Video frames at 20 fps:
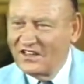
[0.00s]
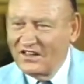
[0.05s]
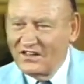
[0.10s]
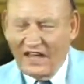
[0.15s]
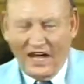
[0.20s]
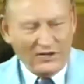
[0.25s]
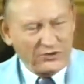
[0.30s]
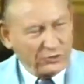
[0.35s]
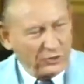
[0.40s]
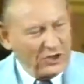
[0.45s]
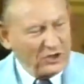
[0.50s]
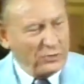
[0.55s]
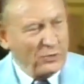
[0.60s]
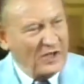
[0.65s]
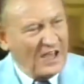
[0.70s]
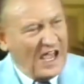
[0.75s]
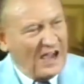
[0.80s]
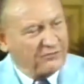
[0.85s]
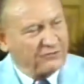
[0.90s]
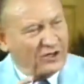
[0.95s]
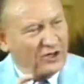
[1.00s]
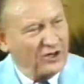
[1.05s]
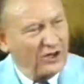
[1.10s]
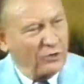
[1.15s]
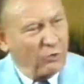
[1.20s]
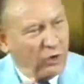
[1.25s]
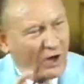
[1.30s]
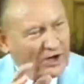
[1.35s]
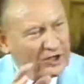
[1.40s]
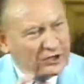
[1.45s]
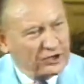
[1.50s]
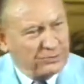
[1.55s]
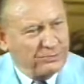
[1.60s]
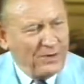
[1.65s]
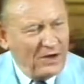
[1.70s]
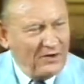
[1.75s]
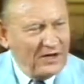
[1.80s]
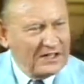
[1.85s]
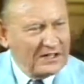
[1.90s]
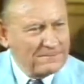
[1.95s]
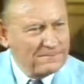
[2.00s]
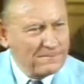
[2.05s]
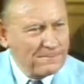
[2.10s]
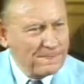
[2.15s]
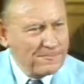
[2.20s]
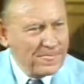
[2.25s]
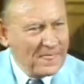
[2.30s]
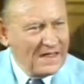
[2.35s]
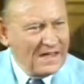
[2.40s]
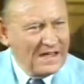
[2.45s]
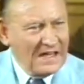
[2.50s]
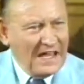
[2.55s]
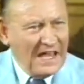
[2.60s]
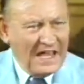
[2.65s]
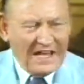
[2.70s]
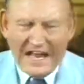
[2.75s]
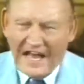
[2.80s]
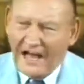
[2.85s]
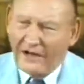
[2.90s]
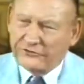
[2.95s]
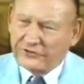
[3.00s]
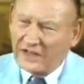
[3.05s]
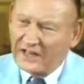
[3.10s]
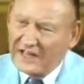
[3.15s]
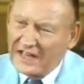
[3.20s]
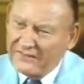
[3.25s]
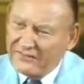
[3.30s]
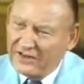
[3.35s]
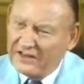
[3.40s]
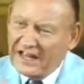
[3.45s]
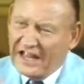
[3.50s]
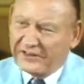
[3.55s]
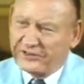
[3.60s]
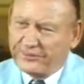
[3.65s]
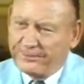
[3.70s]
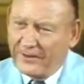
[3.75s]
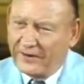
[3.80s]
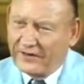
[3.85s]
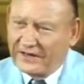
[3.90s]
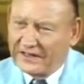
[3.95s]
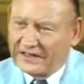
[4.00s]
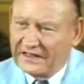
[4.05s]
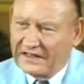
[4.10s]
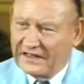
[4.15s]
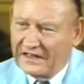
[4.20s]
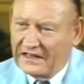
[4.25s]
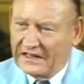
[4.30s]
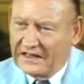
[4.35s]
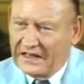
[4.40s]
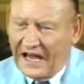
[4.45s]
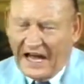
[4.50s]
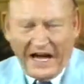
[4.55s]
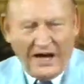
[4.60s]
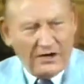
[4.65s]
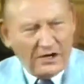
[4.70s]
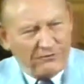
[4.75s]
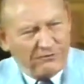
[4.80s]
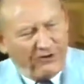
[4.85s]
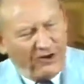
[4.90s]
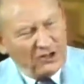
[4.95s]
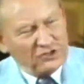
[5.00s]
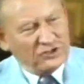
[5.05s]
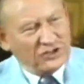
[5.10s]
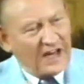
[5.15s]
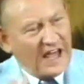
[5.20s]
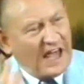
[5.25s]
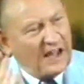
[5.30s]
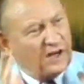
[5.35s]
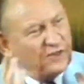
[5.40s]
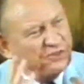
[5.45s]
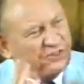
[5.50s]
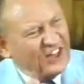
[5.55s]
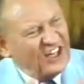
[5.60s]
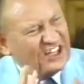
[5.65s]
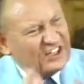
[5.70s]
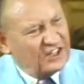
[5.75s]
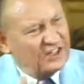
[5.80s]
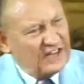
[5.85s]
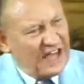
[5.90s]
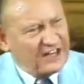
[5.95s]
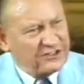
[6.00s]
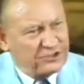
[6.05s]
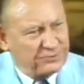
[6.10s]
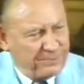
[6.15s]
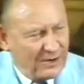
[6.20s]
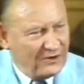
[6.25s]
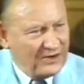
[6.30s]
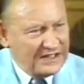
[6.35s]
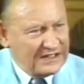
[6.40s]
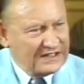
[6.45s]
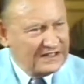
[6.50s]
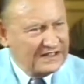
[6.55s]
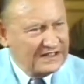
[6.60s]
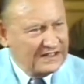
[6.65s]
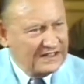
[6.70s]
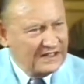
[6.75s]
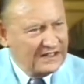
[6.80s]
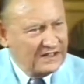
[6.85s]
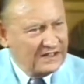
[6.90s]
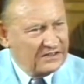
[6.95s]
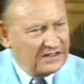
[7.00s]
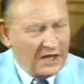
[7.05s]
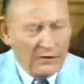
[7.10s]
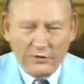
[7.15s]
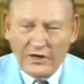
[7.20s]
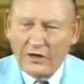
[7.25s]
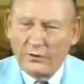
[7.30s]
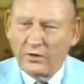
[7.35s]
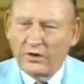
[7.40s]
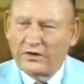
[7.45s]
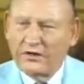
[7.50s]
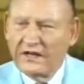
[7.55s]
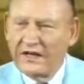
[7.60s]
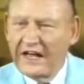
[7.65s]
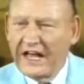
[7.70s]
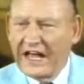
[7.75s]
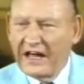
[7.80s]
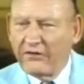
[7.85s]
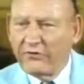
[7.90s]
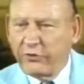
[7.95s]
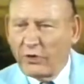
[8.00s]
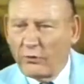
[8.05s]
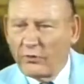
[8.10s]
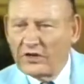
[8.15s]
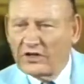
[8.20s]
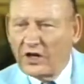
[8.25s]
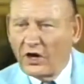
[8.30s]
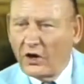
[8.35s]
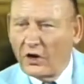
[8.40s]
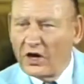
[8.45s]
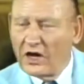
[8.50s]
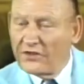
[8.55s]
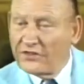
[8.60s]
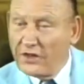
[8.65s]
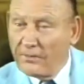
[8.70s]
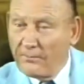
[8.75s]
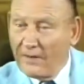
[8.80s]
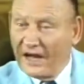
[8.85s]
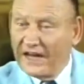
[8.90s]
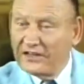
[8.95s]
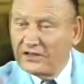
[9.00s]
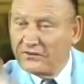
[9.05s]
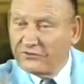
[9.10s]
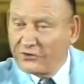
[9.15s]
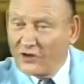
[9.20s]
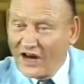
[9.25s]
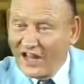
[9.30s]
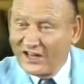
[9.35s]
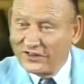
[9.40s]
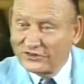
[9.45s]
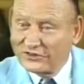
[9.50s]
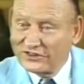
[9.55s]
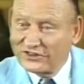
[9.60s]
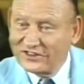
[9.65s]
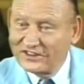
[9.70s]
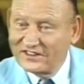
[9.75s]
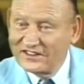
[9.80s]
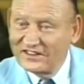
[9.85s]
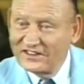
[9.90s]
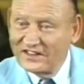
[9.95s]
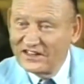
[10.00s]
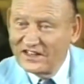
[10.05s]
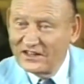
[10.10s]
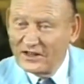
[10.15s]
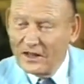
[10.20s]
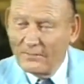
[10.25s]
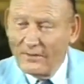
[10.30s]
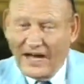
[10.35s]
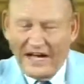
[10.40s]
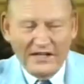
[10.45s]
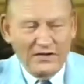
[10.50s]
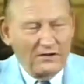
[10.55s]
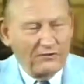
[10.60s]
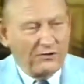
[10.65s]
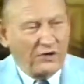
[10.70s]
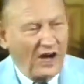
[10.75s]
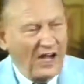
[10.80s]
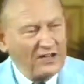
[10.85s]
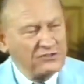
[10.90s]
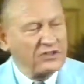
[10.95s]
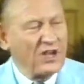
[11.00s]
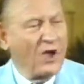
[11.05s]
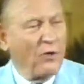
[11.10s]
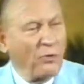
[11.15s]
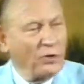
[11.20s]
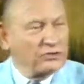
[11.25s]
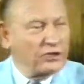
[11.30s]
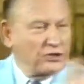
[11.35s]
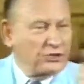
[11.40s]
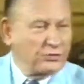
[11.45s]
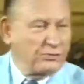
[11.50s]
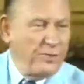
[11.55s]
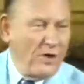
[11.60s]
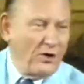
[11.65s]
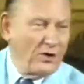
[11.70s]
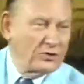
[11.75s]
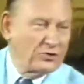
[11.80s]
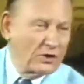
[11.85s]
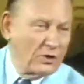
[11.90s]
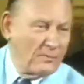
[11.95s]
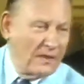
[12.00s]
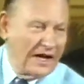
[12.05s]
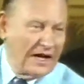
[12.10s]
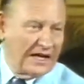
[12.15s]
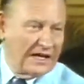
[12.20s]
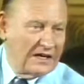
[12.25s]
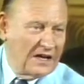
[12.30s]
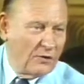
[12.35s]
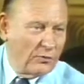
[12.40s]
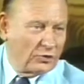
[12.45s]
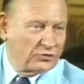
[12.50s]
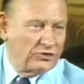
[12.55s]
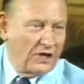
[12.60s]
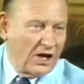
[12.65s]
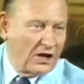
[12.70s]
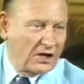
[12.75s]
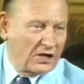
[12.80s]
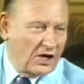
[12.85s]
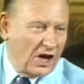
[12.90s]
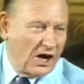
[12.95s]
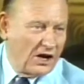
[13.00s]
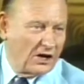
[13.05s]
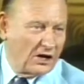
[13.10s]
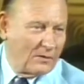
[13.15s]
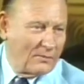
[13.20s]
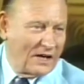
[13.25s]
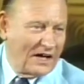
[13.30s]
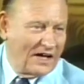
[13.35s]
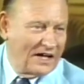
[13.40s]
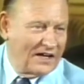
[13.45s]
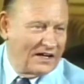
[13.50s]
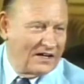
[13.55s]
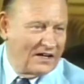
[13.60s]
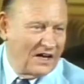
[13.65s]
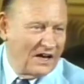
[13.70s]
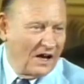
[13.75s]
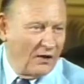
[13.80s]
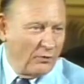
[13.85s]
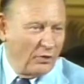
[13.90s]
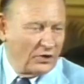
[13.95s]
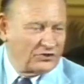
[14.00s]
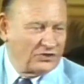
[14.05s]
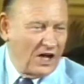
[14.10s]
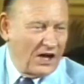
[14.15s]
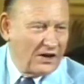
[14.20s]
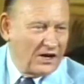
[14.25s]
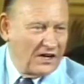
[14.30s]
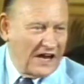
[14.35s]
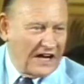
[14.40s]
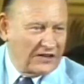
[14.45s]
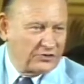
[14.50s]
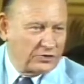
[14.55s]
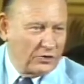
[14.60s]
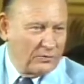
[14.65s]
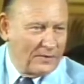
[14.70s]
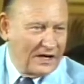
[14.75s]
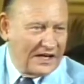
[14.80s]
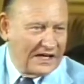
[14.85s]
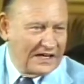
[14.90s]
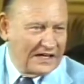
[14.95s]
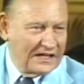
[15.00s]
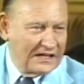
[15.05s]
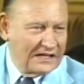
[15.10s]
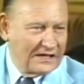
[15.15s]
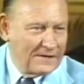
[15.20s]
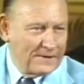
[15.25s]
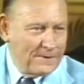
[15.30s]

That's the reason we have to learn what is spirit and how to live in that spirit, how to function, how to think in that spirit, that we would have what we call the mind of Christ. The mind of Christ was a spiritual mind, was not a carnal mind, was not a natural mind.